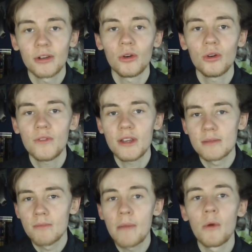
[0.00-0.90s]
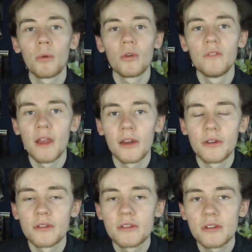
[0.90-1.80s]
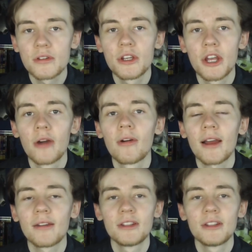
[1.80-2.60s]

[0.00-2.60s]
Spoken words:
all these memorable villains, you know,